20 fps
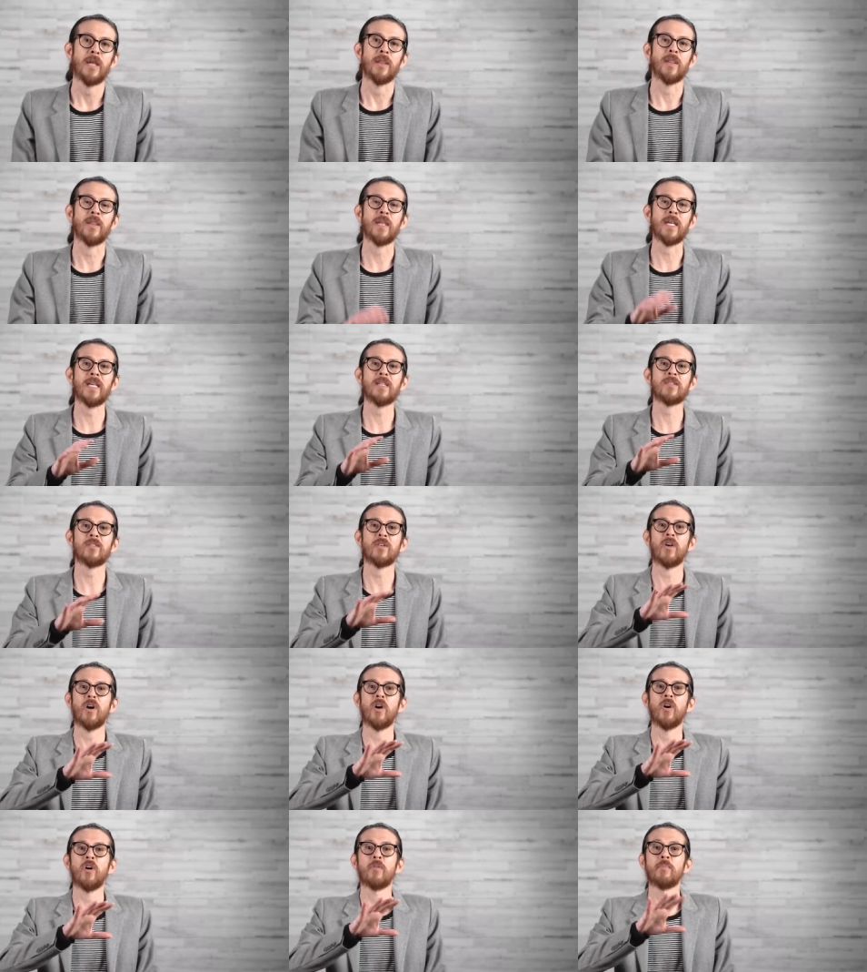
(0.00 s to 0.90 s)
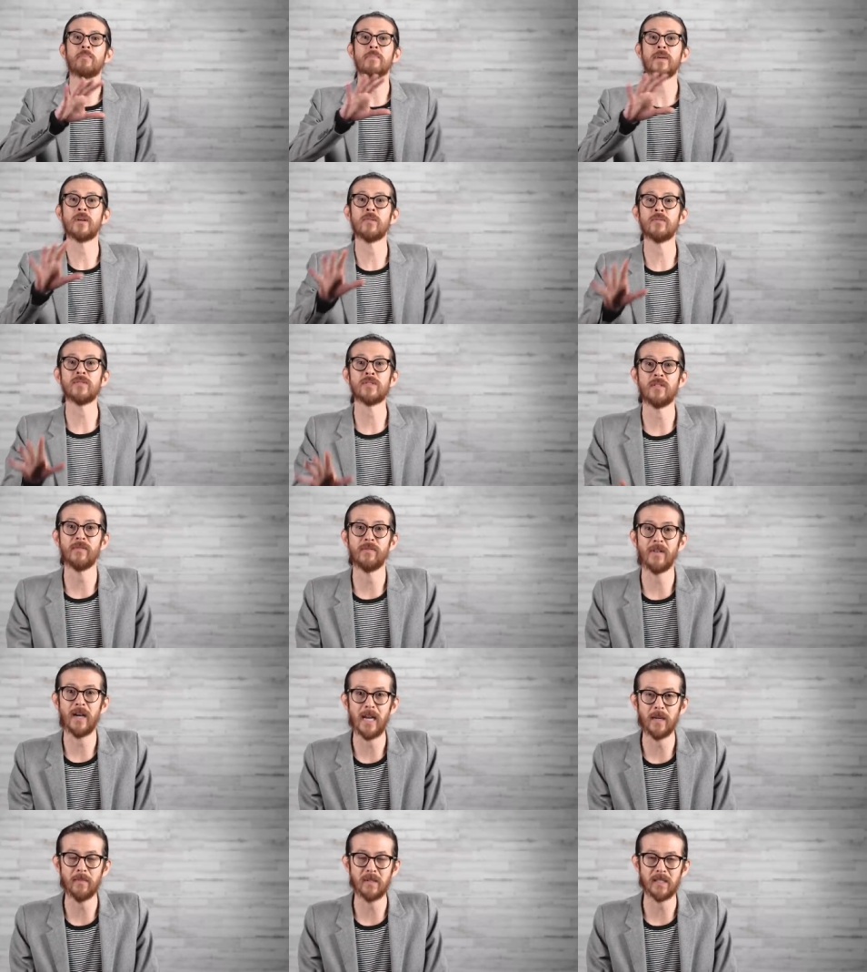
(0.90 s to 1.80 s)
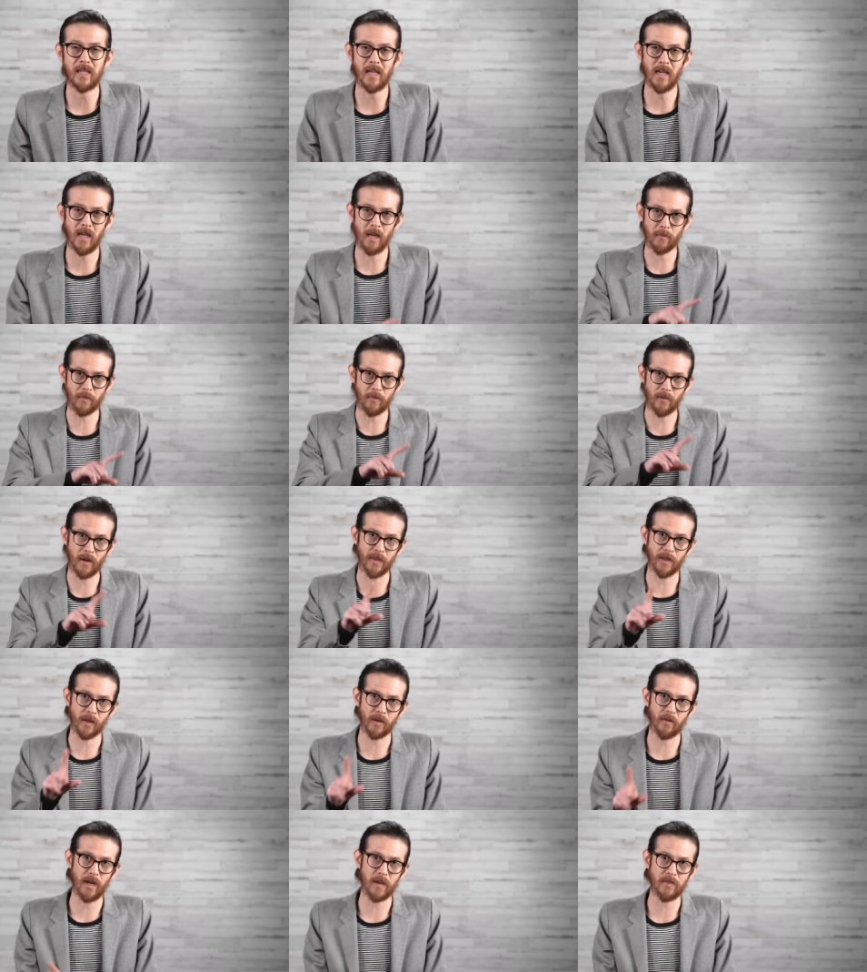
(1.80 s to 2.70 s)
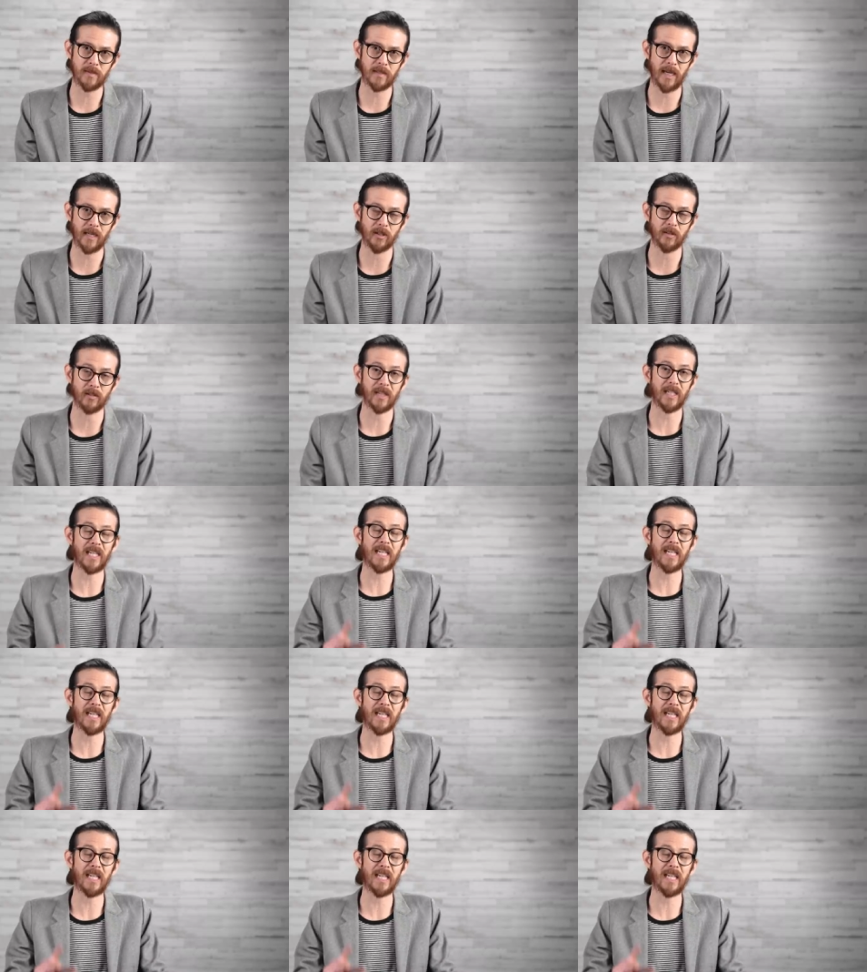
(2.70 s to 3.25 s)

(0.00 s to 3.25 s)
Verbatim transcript: These are all minerals and vitamins that help run the Krebs cycle.